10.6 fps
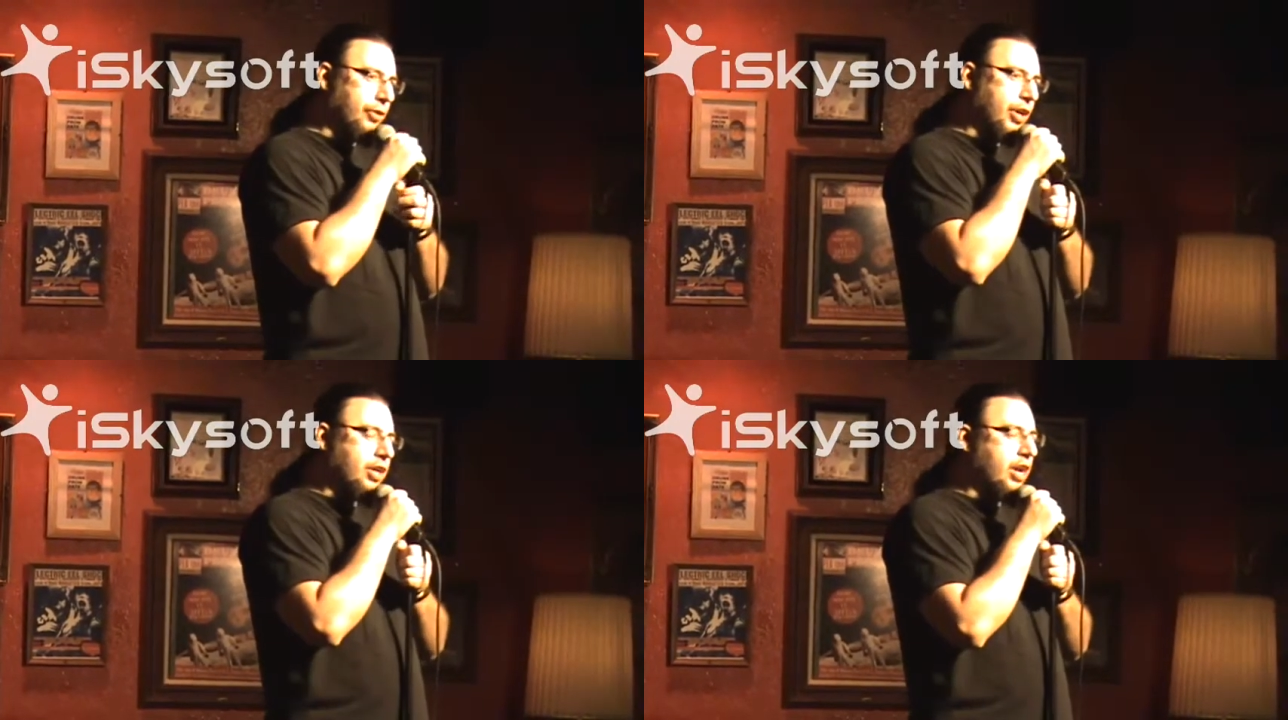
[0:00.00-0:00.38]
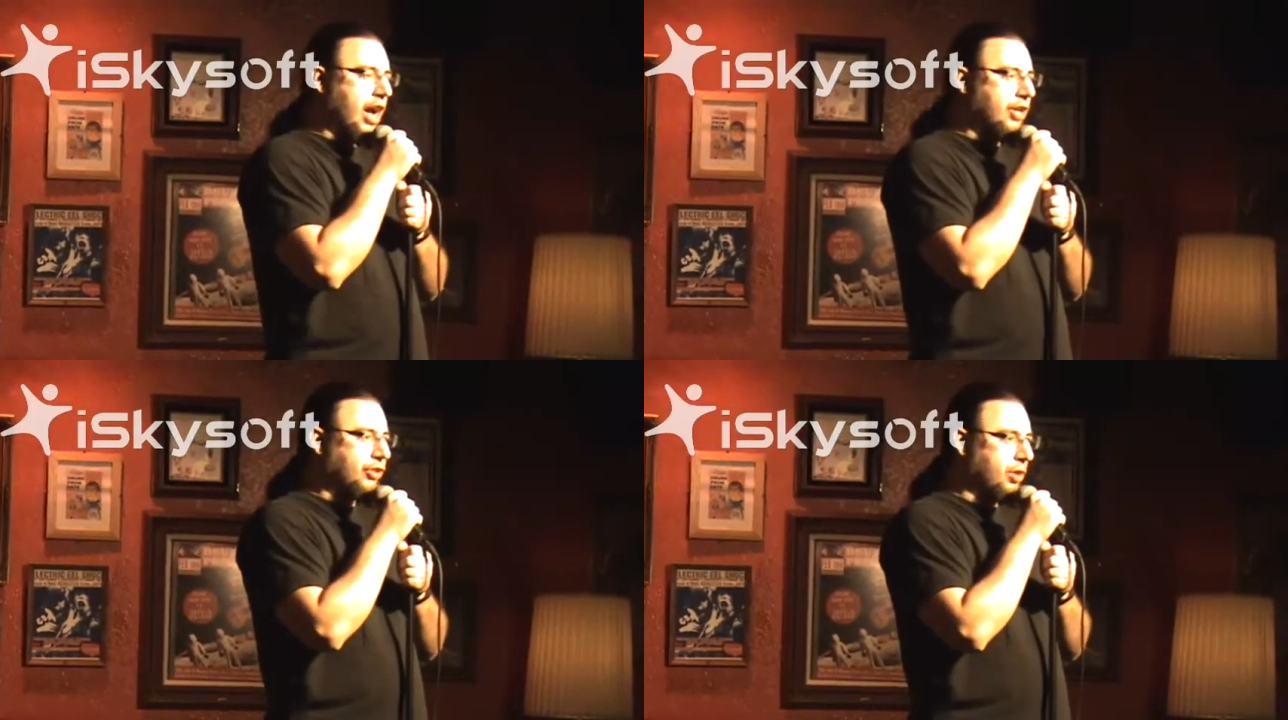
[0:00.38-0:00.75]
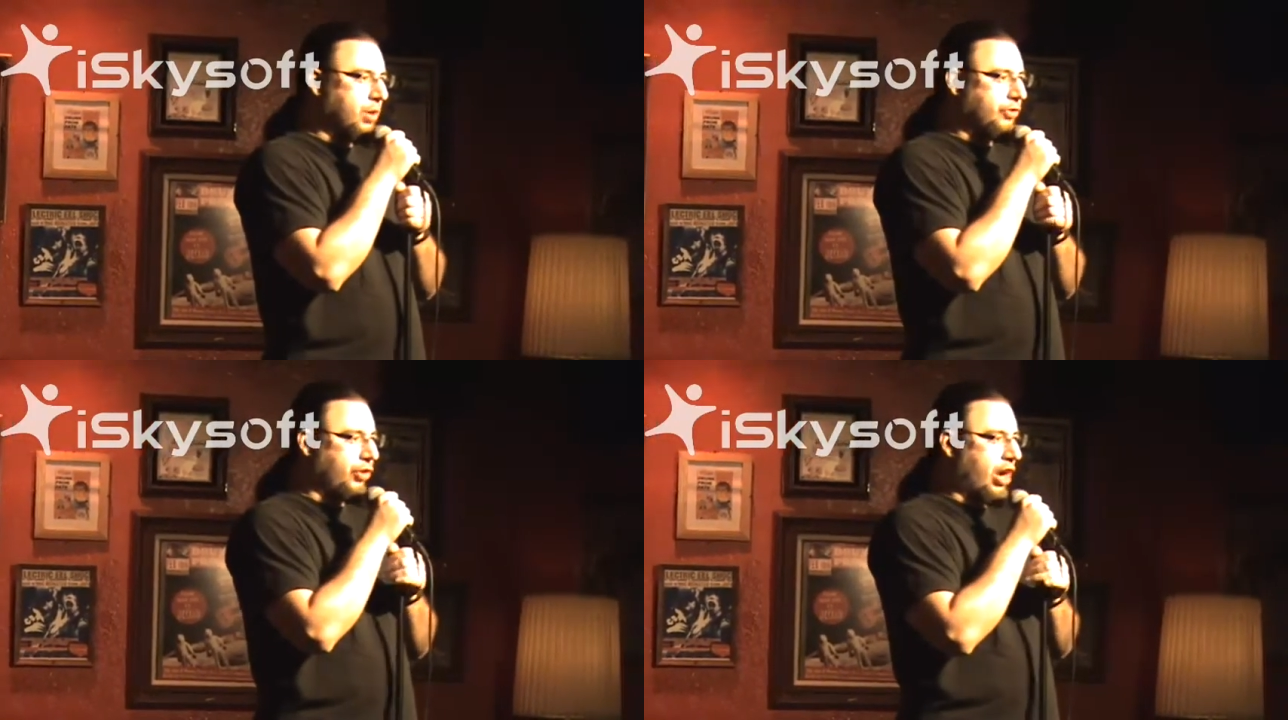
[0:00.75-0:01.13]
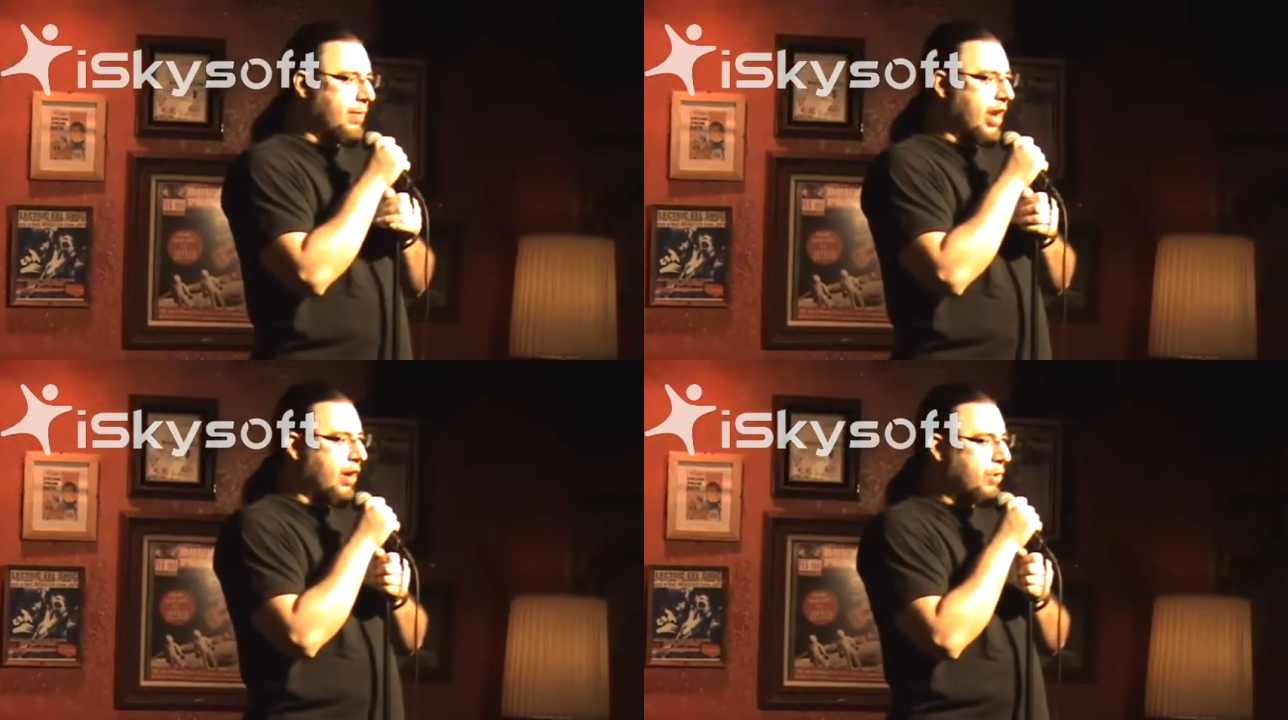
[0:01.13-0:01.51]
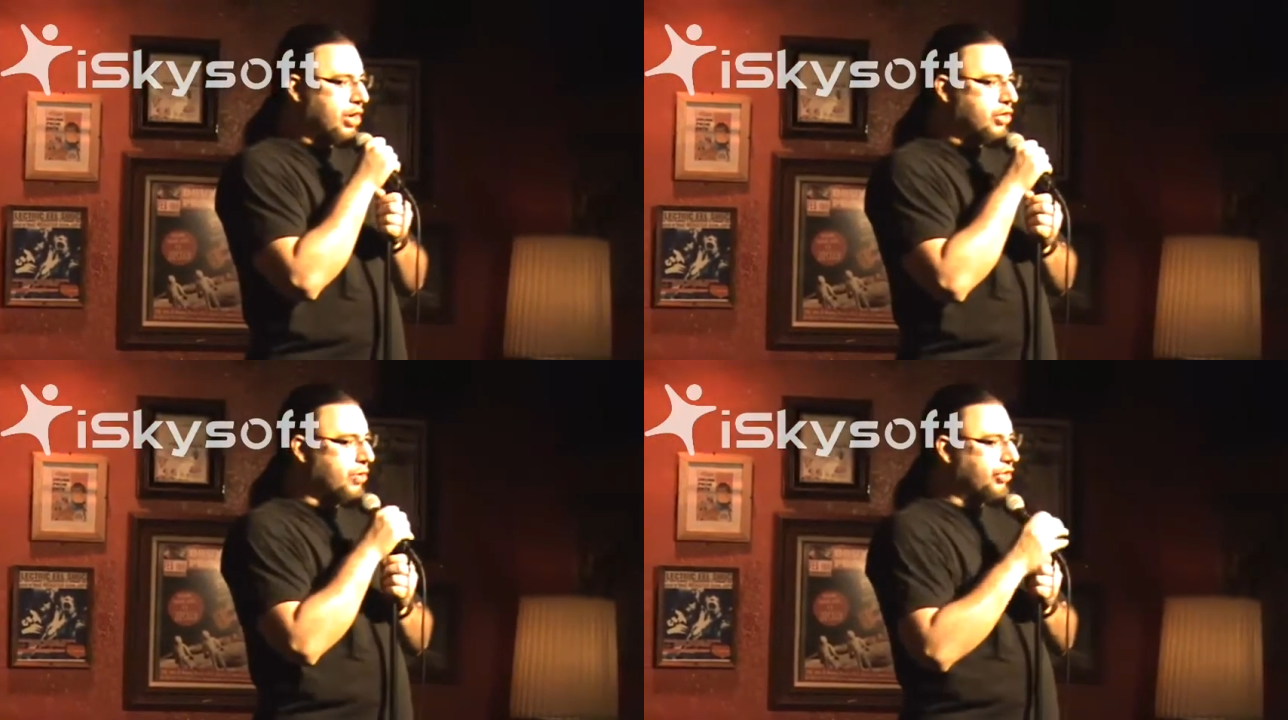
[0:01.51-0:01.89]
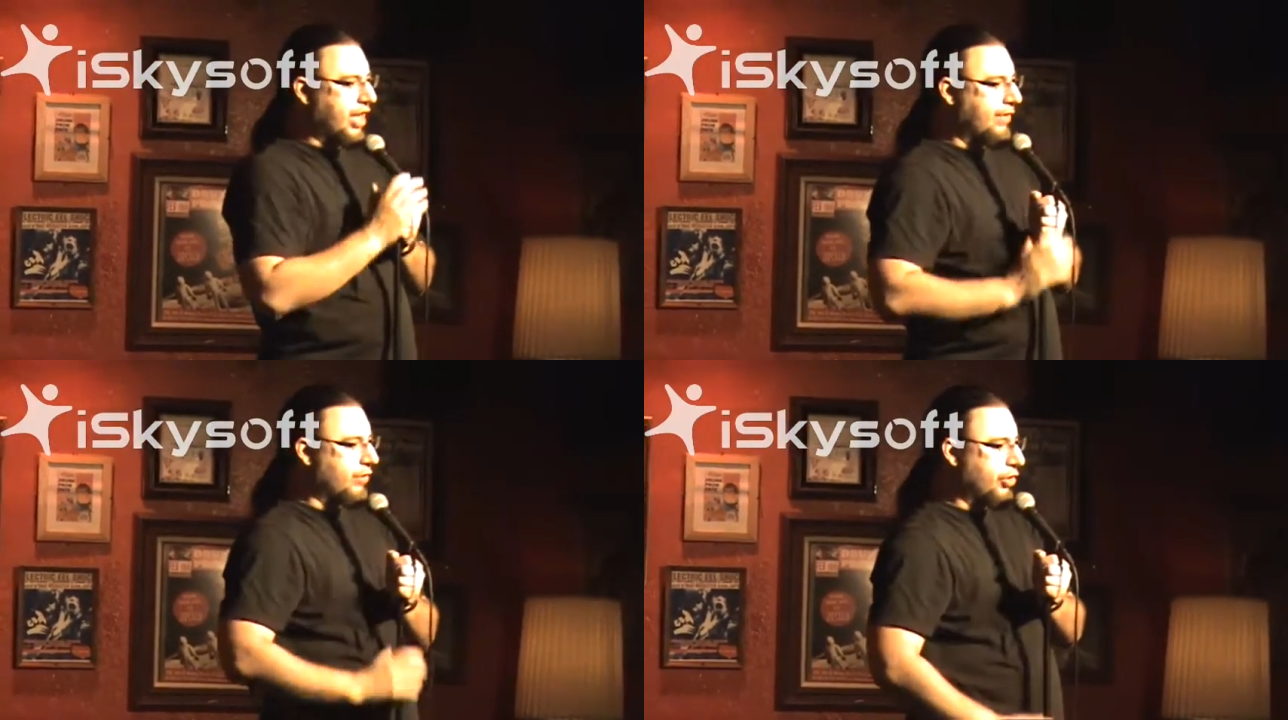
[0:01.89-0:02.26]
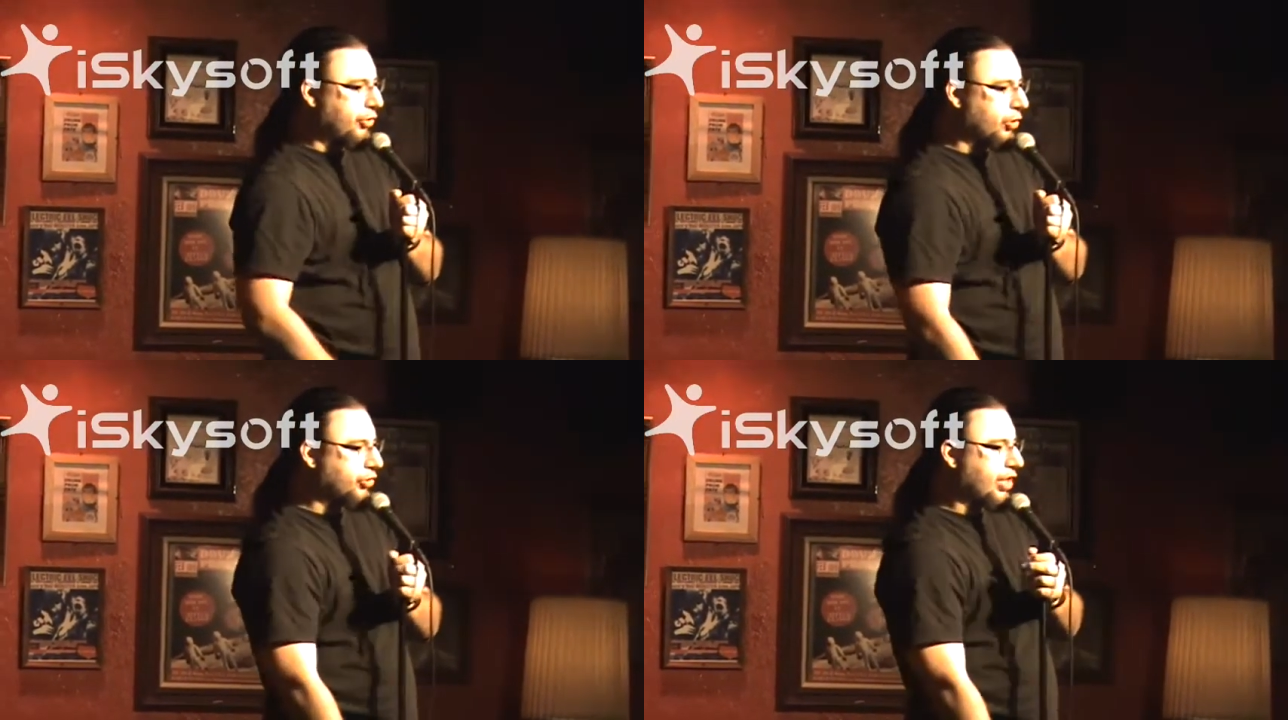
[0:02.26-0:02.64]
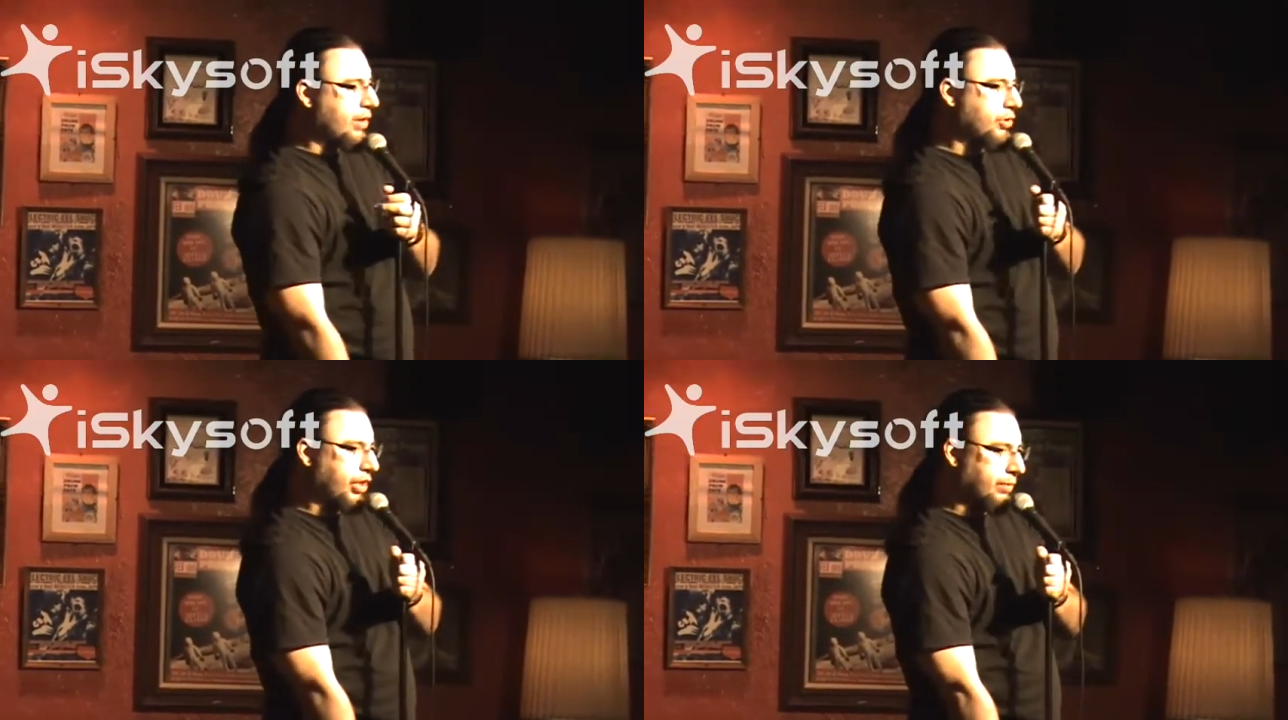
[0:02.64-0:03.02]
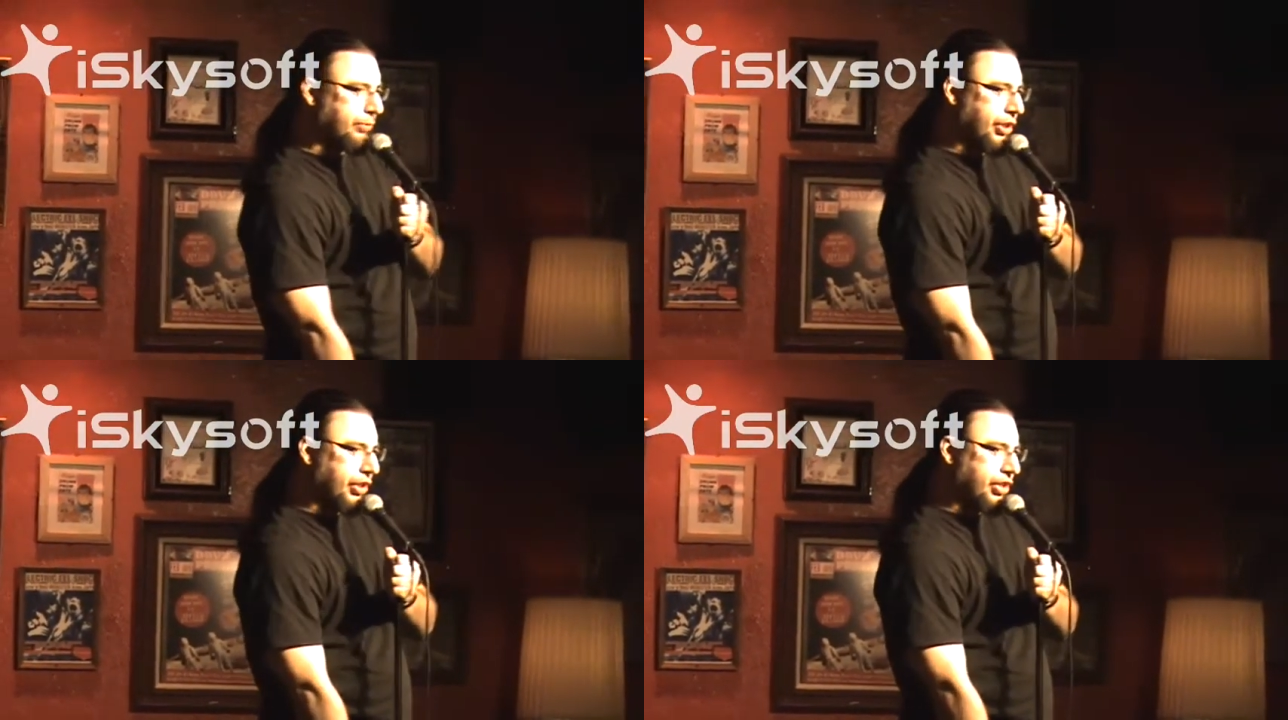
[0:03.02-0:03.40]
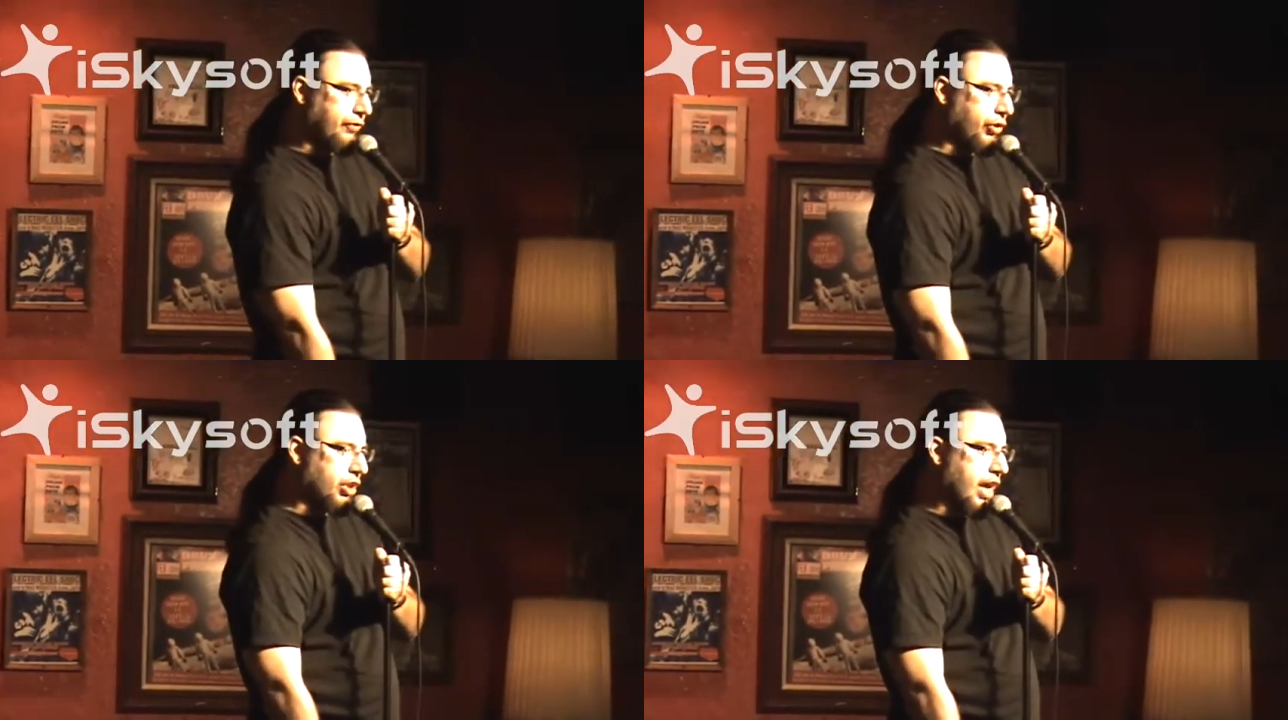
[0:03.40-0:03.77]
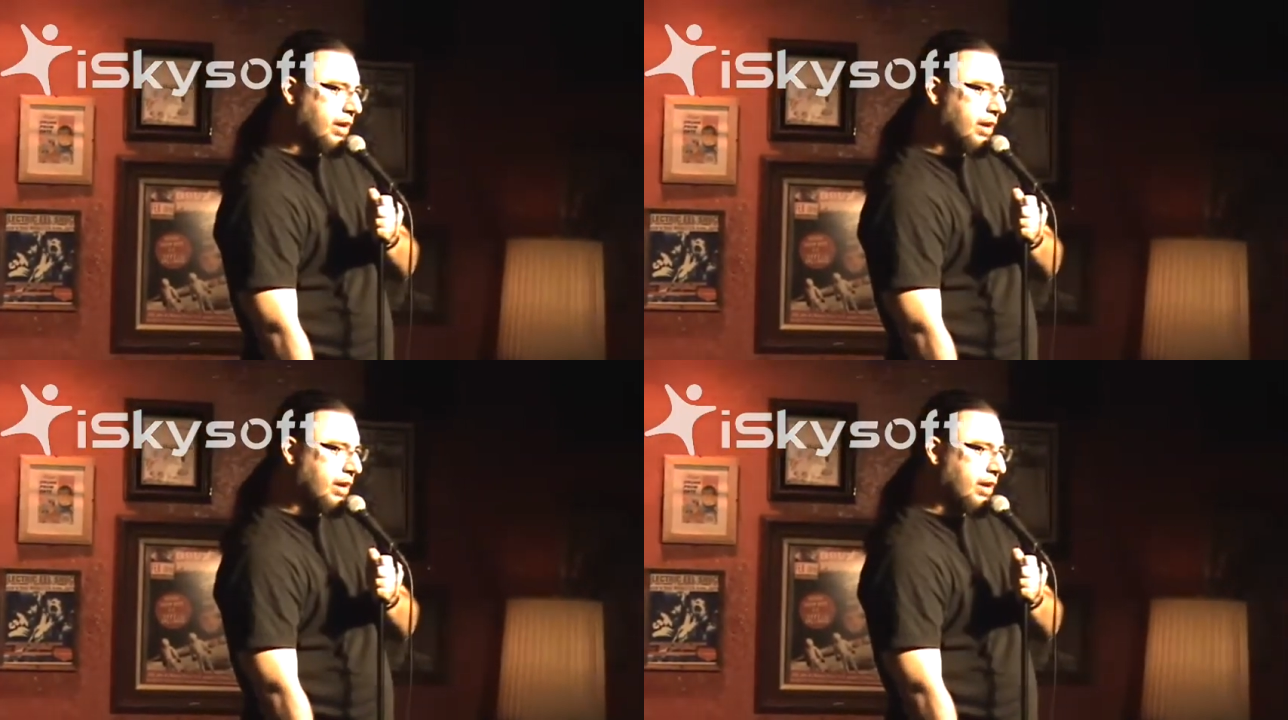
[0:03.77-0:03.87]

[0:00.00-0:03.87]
Thank you guys so much for coming out. We do this every Thursday with a completely different line.